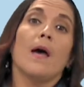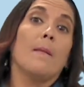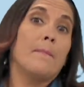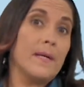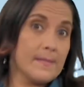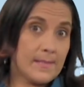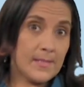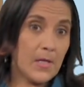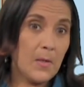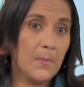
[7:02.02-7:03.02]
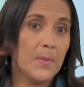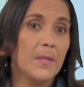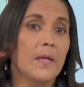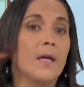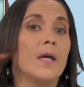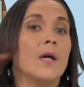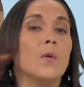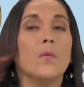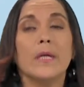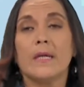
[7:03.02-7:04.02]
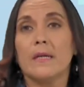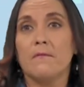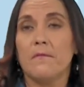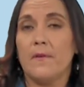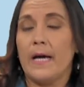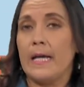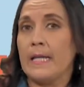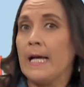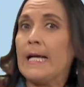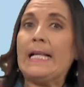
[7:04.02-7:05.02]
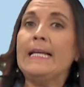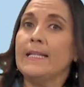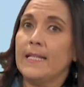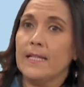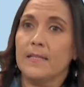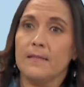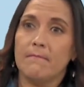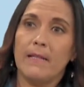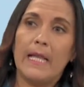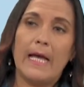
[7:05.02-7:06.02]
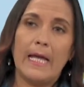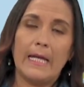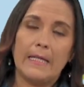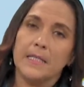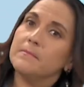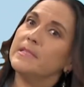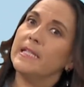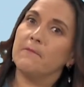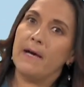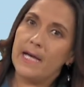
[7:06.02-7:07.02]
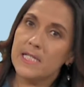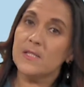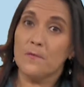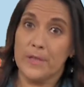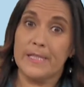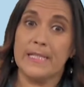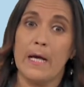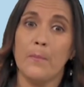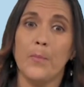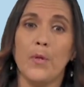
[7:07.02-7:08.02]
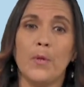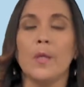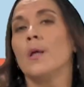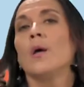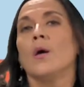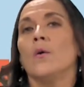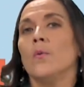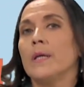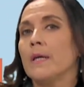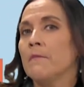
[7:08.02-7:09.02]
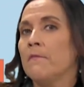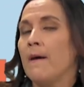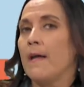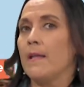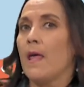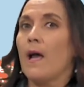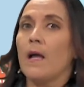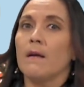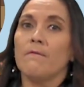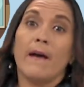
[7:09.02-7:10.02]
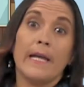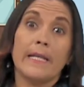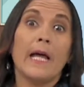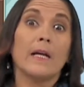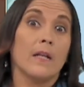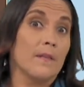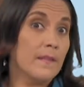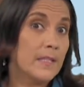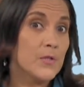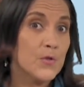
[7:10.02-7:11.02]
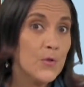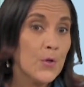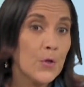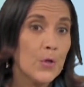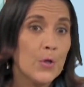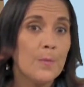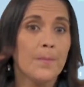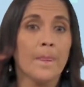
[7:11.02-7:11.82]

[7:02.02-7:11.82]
a bus stop. We can find a clinic like the Device, for example. We can find a clothing store,